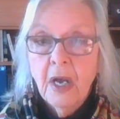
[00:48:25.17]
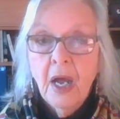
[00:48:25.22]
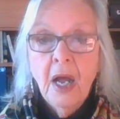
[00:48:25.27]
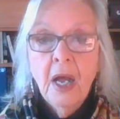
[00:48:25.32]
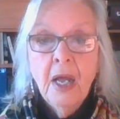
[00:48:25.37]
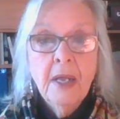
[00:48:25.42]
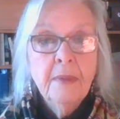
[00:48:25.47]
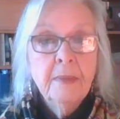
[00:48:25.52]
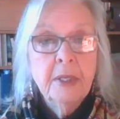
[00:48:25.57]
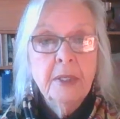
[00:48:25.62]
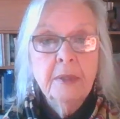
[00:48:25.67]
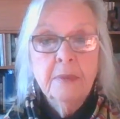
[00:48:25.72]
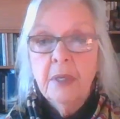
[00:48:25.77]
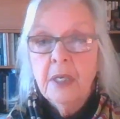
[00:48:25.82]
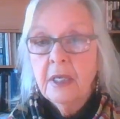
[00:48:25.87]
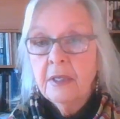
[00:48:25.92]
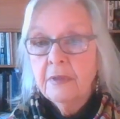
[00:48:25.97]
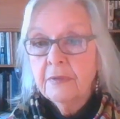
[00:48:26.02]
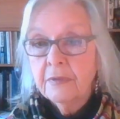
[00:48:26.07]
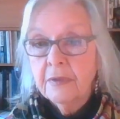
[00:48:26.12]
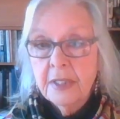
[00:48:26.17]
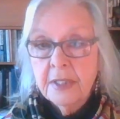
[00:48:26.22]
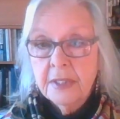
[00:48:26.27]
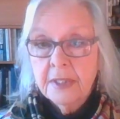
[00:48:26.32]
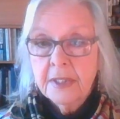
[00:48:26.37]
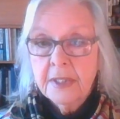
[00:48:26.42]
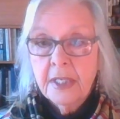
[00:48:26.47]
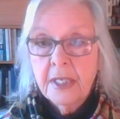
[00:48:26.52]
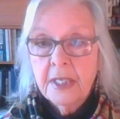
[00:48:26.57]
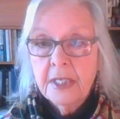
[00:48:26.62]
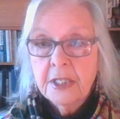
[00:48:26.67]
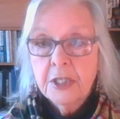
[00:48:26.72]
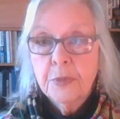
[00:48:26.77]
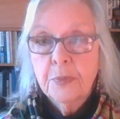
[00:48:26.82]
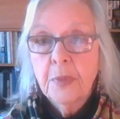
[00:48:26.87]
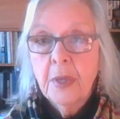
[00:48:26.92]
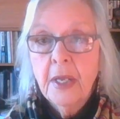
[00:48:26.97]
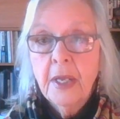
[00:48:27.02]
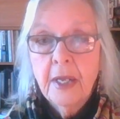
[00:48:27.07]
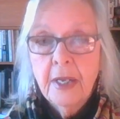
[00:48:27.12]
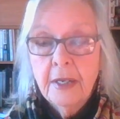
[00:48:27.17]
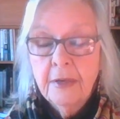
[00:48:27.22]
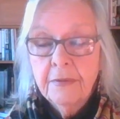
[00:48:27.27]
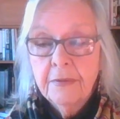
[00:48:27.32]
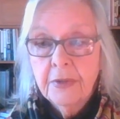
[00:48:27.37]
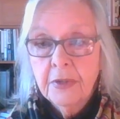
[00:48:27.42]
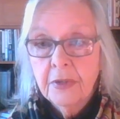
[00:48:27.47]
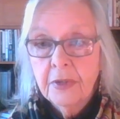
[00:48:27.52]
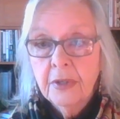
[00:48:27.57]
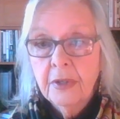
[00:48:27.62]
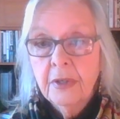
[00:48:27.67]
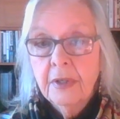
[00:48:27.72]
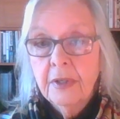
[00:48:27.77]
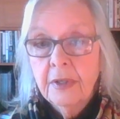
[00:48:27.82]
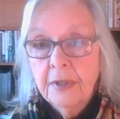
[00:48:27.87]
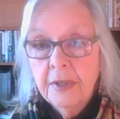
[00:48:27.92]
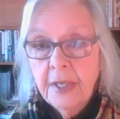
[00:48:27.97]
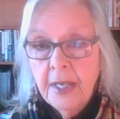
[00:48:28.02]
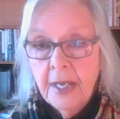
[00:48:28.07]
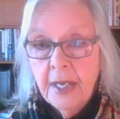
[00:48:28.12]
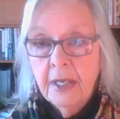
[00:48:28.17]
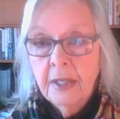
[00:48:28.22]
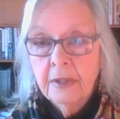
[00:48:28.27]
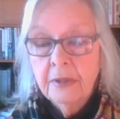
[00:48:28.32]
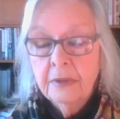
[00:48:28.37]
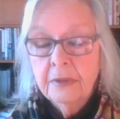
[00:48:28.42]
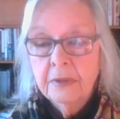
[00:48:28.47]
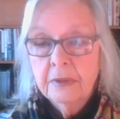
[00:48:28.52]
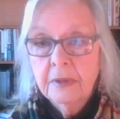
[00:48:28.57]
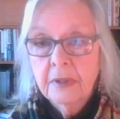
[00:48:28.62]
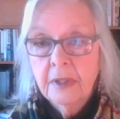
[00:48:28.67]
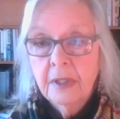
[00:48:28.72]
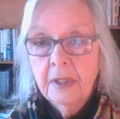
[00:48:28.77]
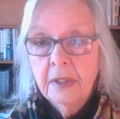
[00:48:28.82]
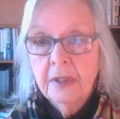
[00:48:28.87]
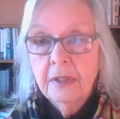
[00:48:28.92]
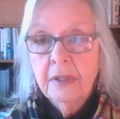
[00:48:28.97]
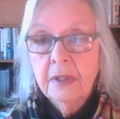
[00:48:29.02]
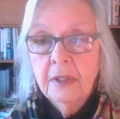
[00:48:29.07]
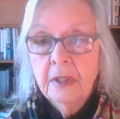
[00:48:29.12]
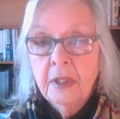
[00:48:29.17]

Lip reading: I'm in my front stage behavior now, okay?